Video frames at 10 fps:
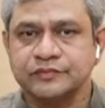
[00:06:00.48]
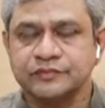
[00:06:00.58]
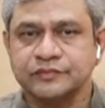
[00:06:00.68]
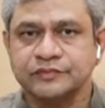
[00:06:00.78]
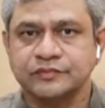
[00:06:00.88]

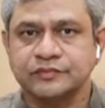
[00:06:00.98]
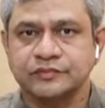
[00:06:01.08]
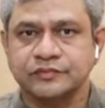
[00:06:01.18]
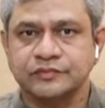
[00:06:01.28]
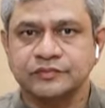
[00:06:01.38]

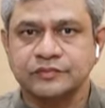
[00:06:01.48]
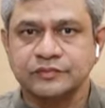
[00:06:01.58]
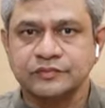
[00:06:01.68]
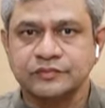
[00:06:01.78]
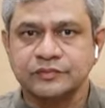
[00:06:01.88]

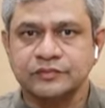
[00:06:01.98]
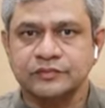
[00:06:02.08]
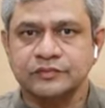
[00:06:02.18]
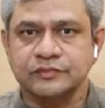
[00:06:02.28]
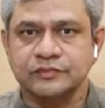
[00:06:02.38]

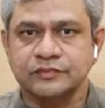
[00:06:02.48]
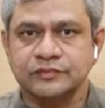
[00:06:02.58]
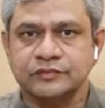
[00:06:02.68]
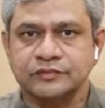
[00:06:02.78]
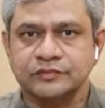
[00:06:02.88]

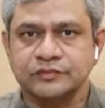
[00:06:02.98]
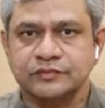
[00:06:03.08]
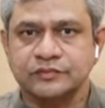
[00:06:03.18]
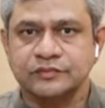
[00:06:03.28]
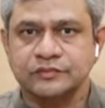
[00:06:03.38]

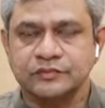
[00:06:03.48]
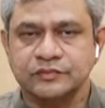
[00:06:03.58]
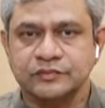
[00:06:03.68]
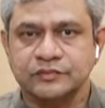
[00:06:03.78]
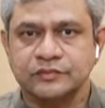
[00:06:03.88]

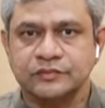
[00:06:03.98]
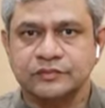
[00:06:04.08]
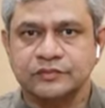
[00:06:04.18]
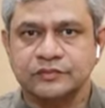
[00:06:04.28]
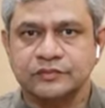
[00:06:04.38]

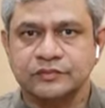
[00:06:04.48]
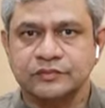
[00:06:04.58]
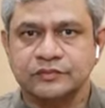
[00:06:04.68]
This person isn't speaking.